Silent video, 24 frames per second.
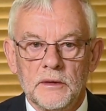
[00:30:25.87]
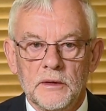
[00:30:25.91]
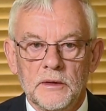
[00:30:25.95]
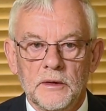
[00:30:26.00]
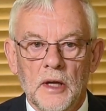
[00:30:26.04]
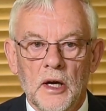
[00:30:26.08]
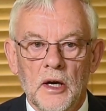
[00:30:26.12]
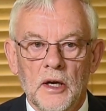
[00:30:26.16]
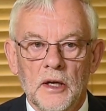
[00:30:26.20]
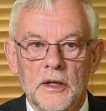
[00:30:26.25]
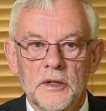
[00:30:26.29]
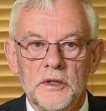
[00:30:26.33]

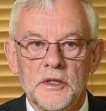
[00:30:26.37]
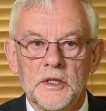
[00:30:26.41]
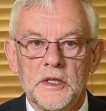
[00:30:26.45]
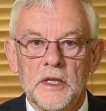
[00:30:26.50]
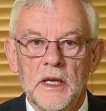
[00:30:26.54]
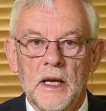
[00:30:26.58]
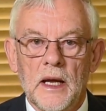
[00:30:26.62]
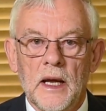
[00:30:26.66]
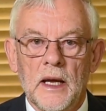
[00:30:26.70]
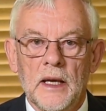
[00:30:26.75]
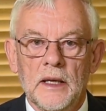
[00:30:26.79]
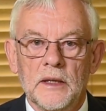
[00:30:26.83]

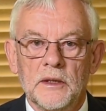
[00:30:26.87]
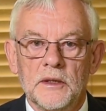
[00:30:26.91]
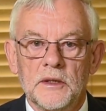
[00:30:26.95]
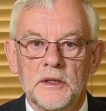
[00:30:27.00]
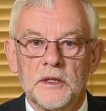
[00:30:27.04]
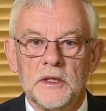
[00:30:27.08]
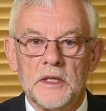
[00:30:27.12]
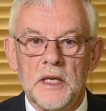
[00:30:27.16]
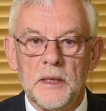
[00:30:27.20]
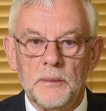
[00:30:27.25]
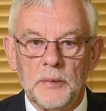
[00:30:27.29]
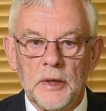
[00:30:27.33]
lines,
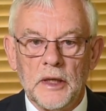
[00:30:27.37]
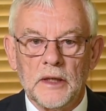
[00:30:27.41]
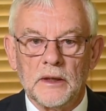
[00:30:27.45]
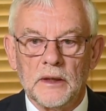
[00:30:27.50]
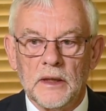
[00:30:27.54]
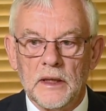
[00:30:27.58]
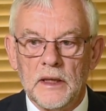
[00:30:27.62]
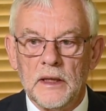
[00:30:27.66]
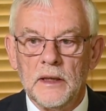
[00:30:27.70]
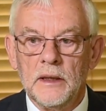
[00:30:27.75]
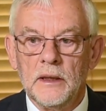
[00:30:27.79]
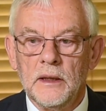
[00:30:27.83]
and
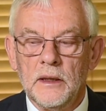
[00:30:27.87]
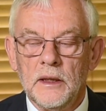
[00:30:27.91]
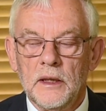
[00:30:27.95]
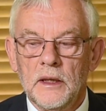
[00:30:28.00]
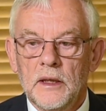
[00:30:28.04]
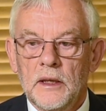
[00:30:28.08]
typically